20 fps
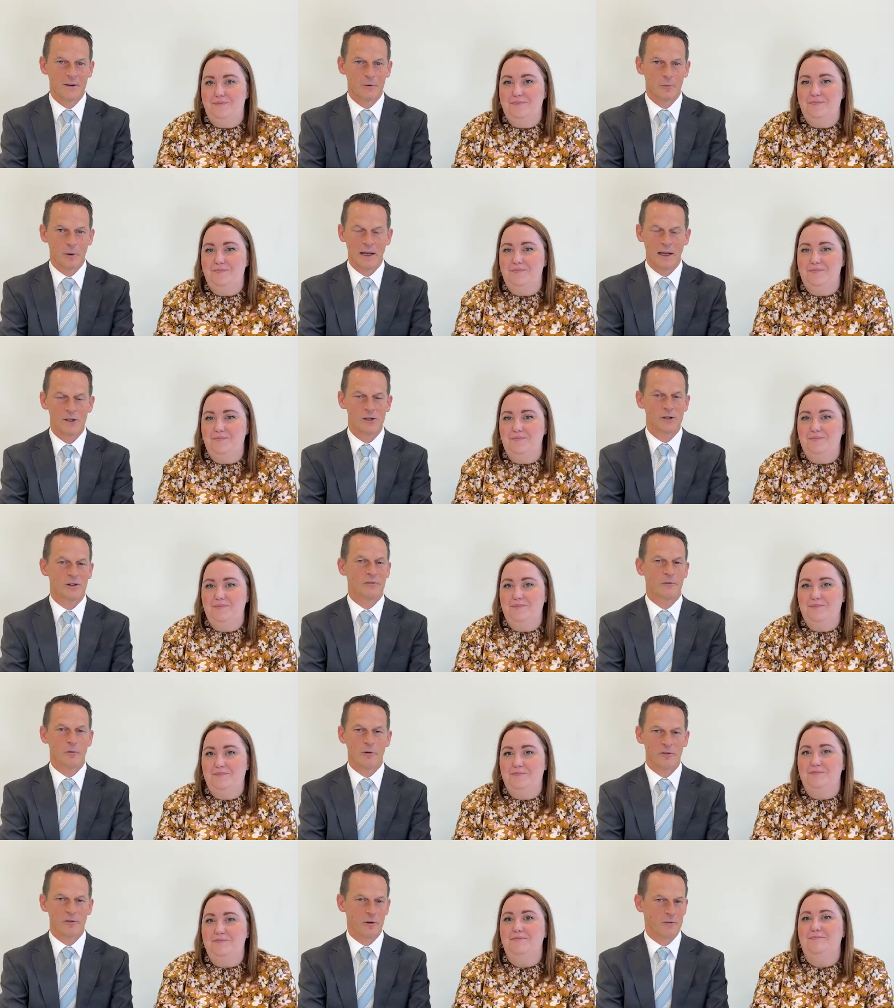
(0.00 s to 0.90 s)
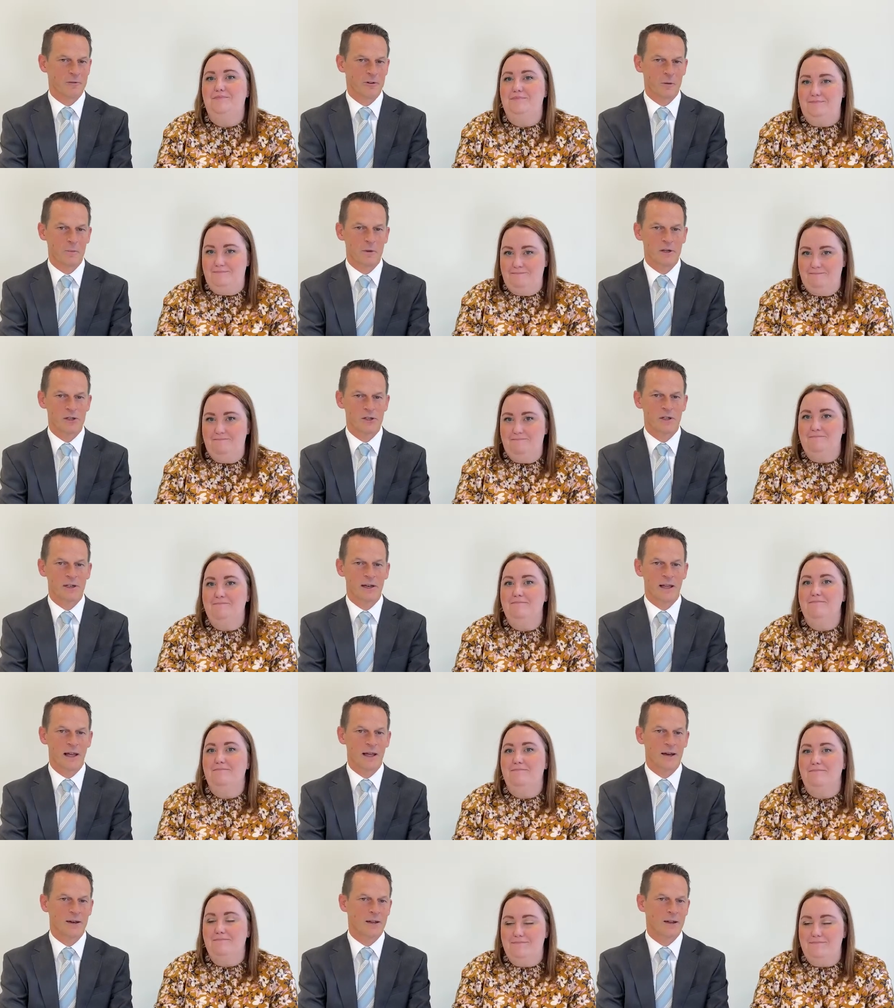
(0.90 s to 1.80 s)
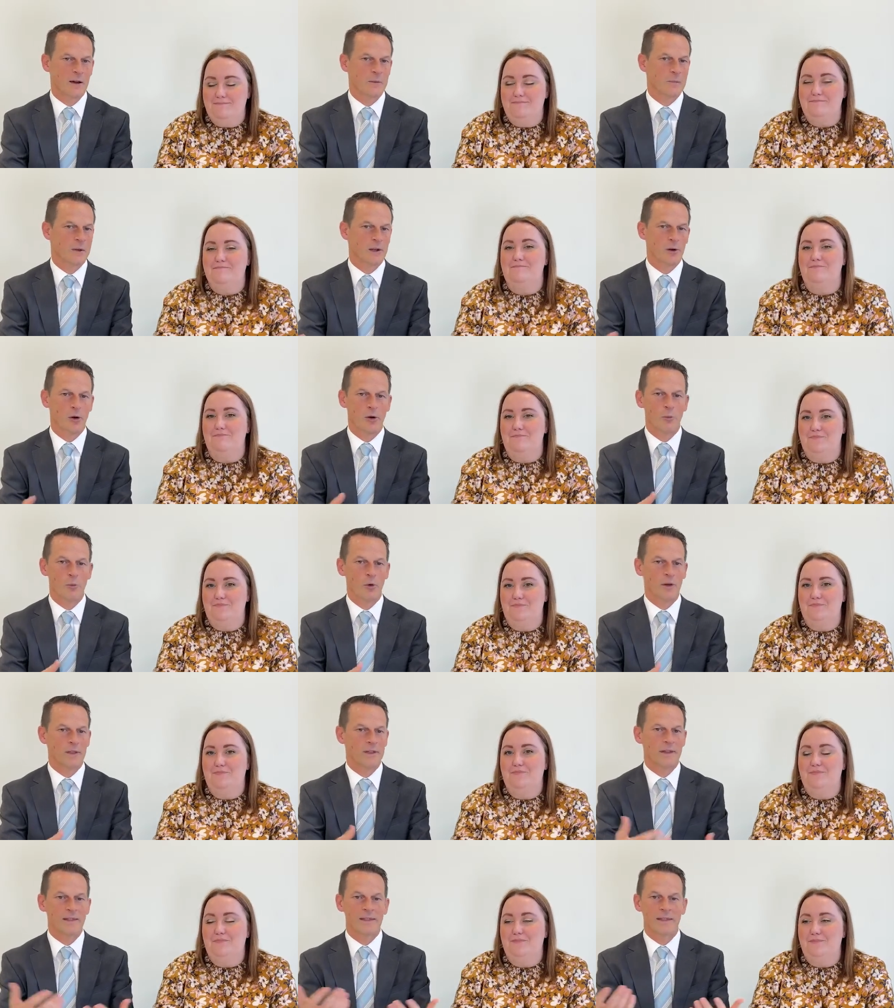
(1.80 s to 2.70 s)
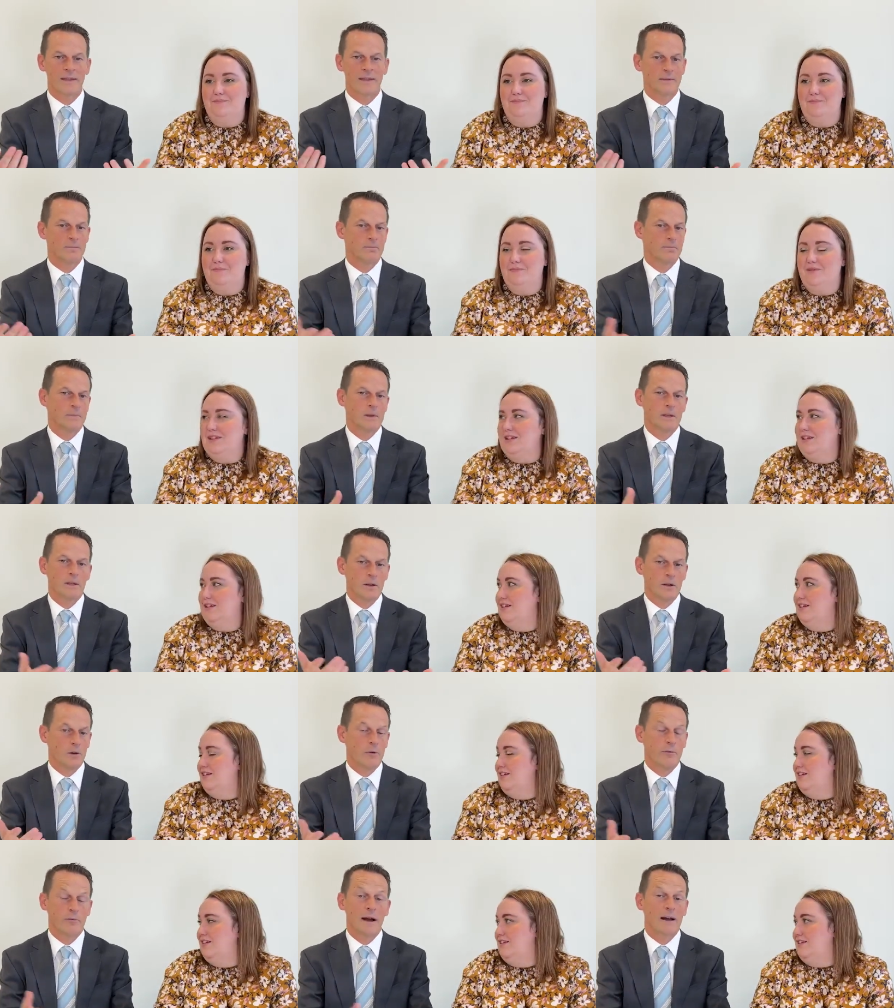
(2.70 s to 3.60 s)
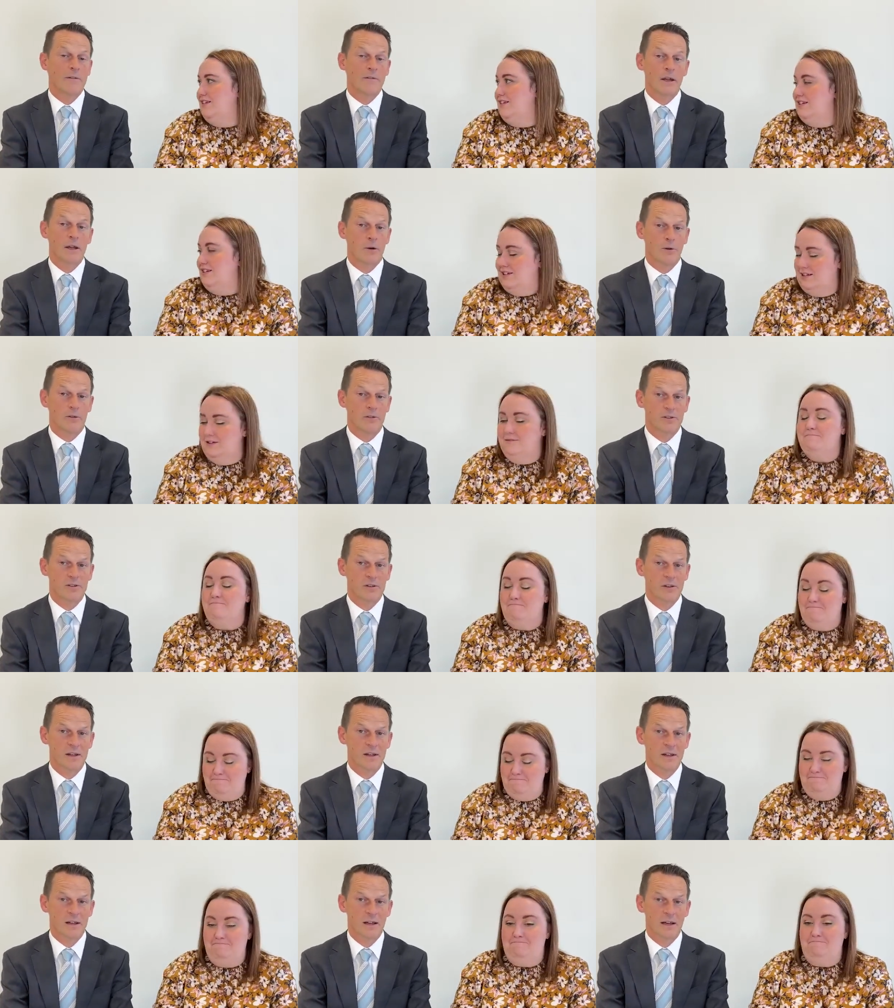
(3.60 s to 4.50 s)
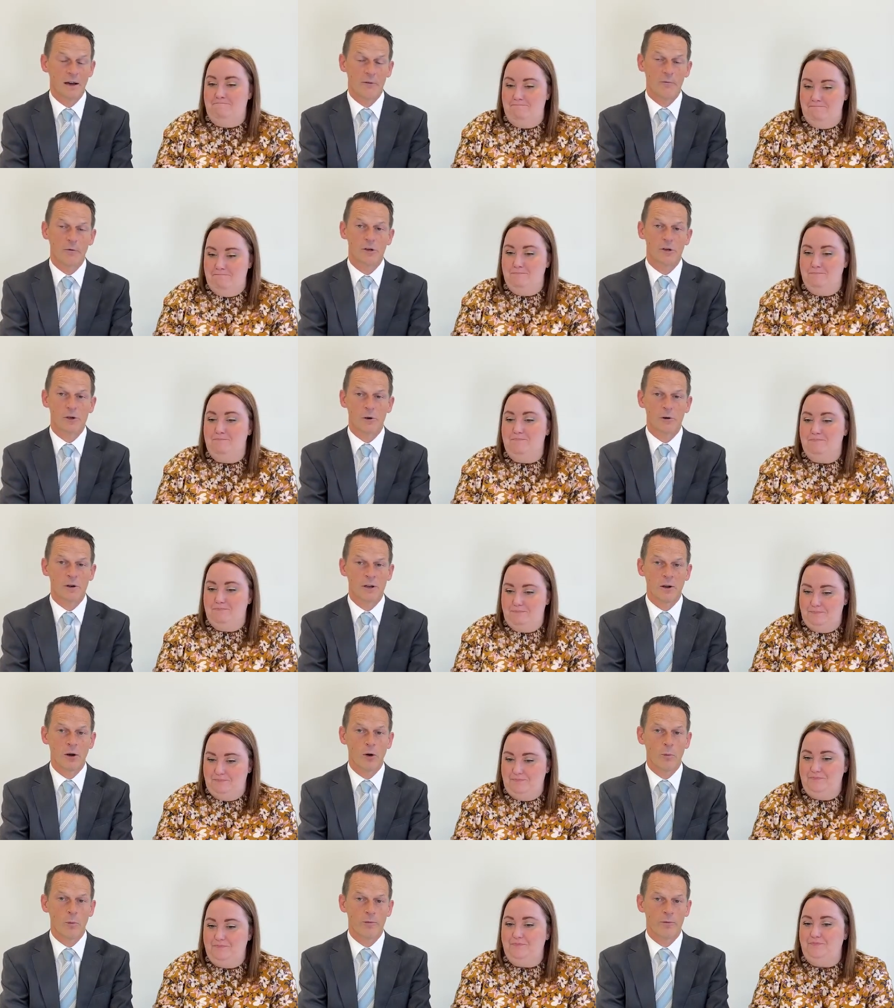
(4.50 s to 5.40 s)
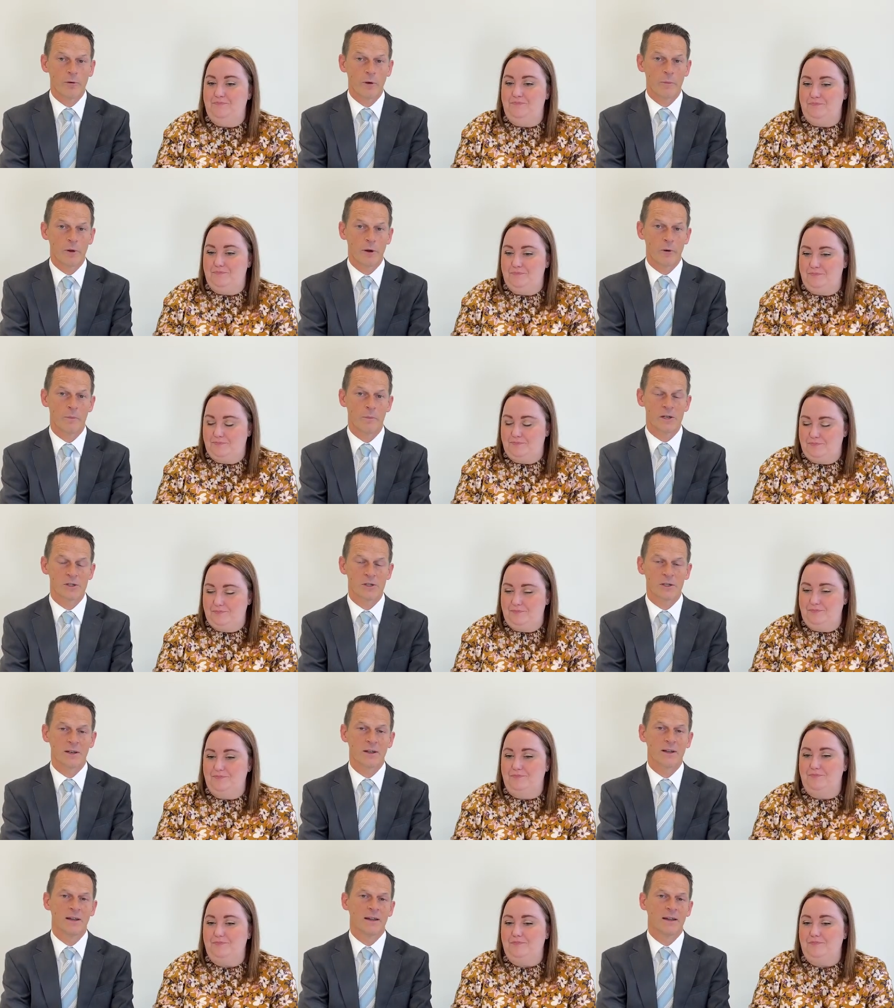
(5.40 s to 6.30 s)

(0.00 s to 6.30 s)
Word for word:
Speaker 1: right? Just for serving a mission and coming mm-hmm. home within, you know, five years of returning home from your mission.